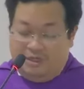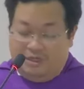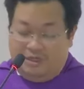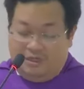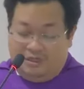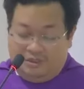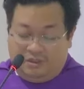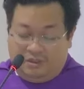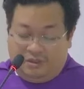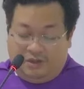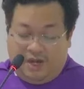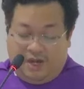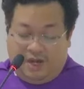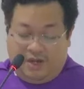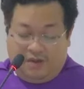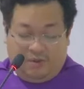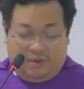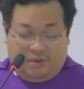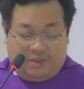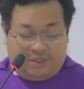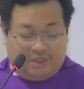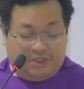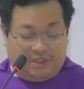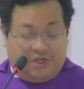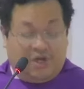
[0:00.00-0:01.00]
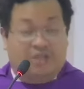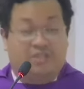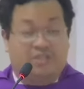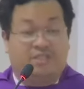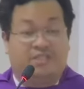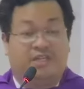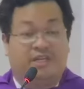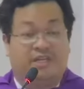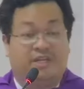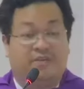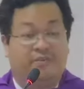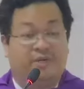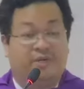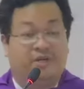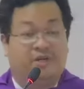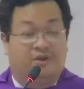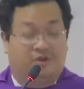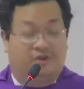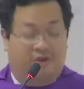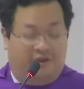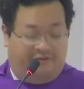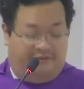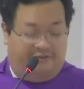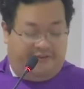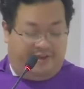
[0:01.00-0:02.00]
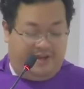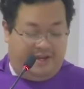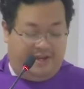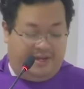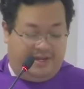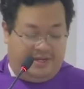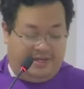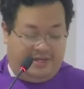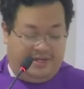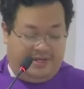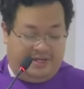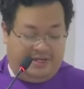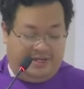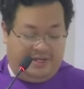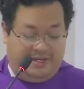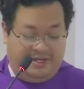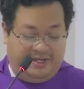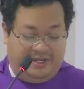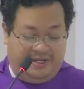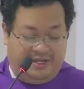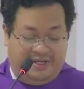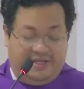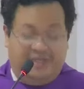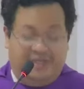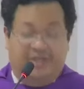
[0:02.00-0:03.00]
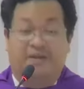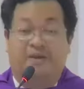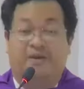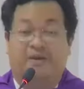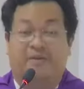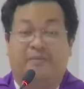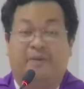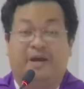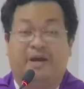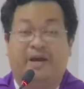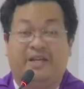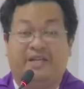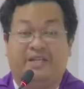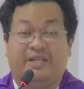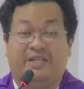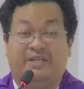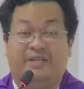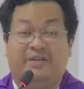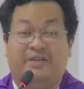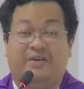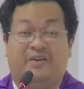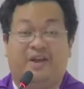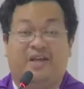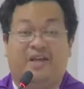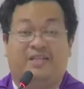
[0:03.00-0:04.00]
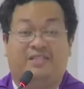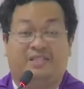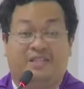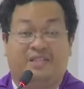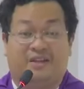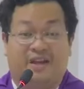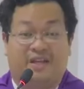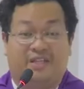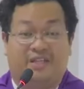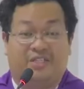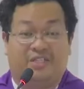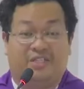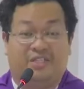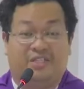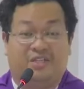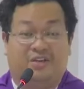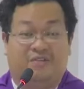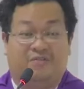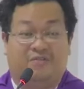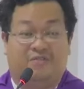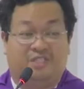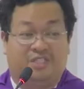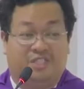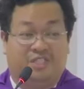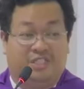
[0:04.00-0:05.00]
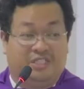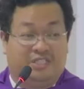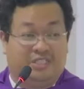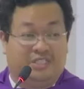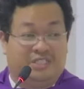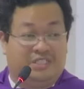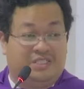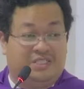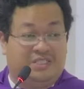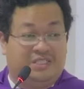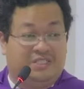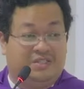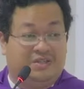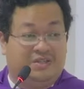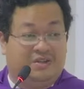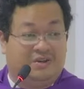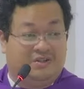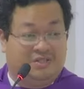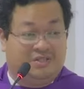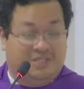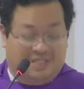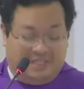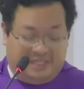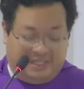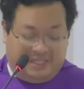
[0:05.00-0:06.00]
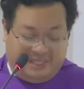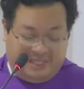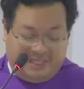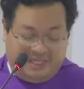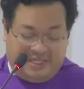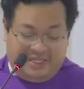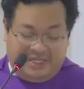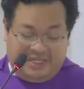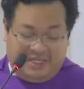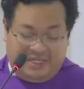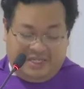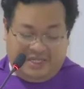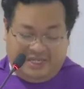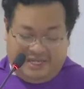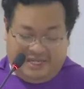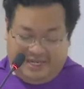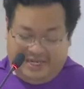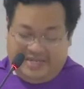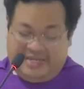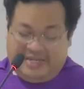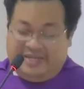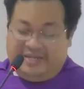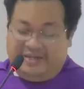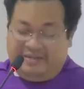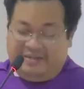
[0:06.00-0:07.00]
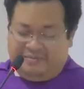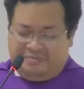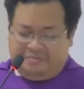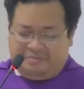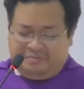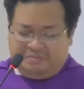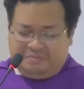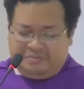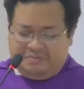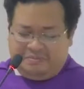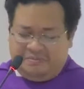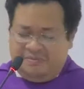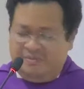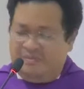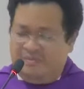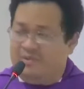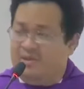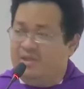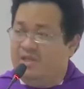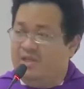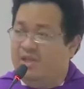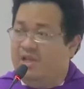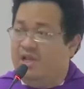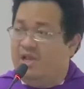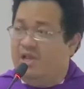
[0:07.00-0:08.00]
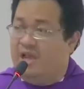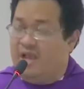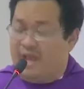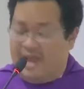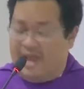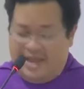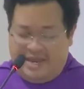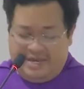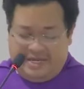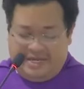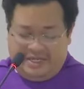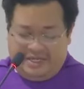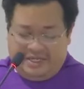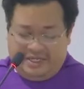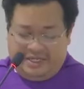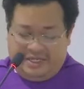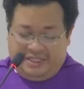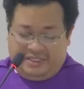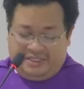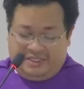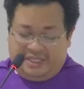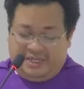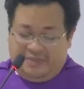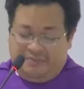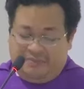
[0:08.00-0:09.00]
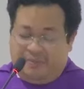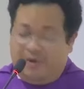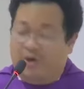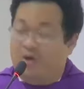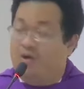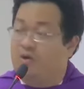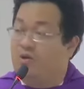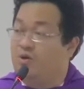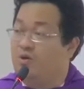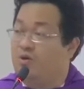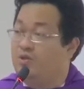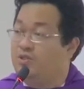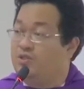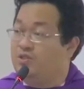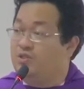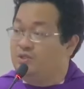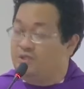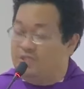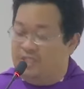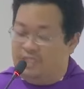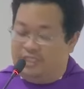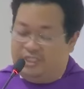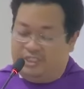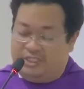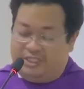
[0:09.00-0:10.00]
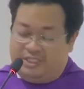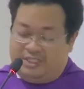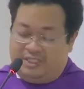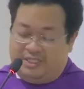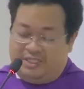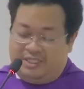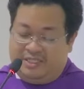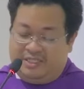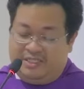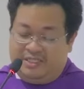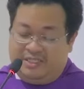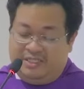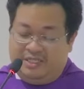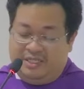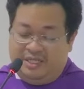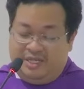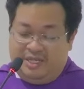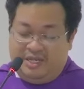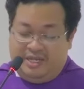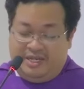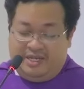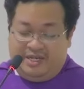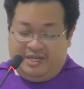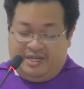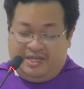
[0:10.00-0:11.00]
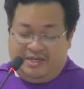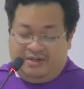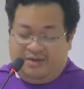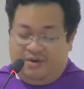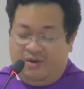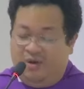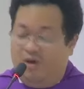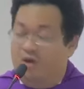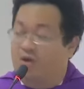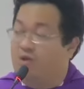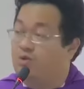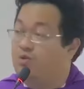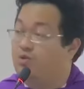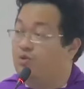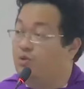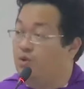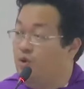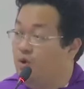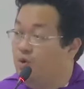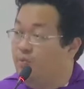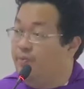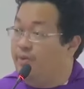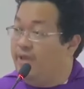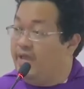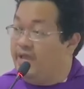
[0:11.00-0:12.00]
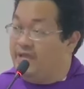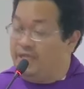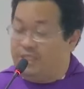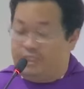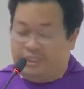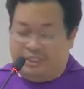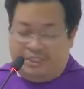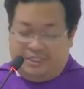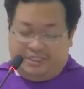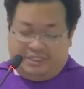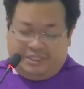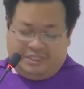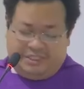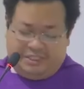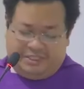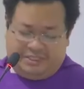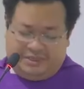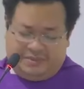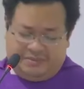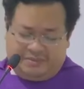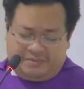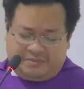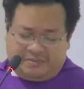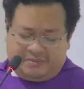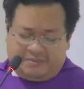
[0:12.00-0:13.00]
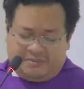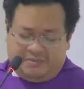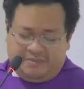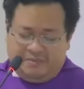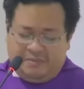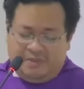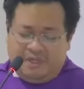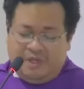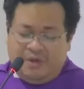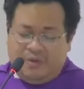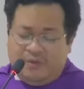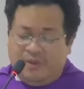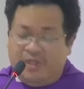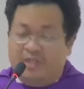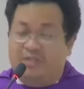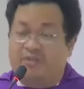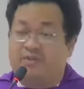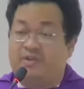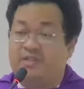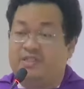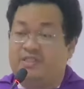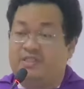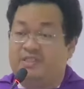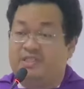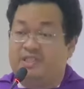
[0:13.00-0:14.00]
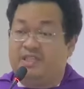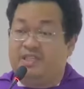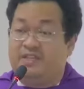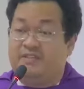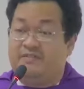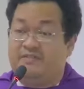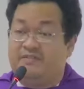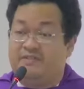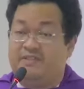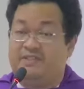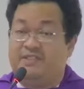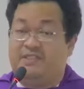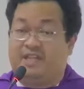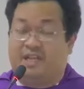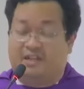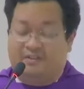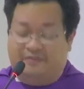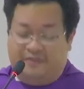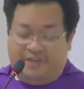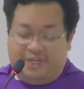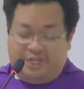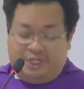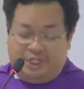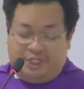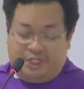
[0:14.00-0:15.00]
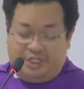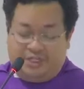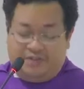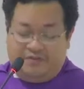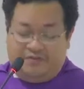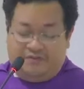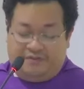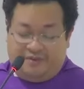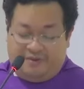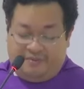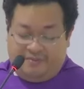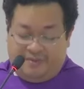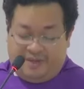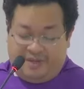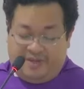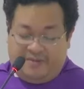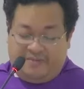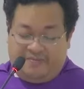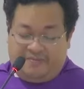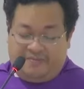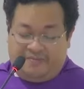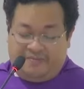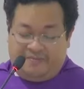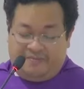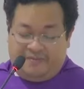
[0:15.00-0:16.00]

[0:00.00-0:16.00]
So how was God's name glorified? By the resurrection of Jesus on the 3rd day. And St. Paul also teaches us that all who obey Jesus will receive salvation from him.